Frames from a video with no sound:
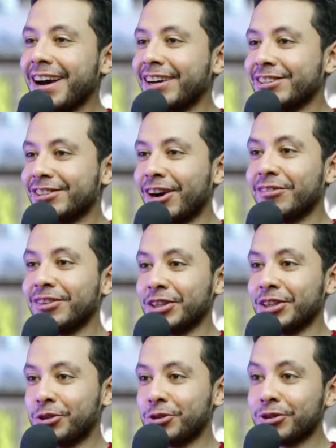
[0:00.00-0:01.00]
travel
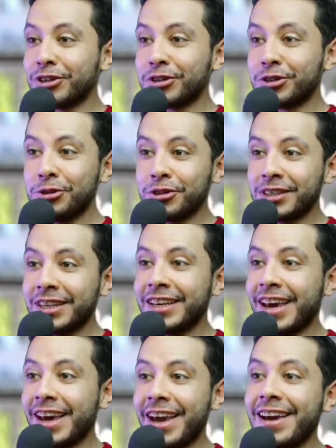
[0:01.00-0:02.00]
insurance using
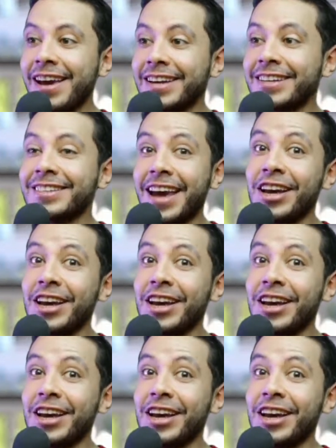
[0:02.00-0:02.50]
A X A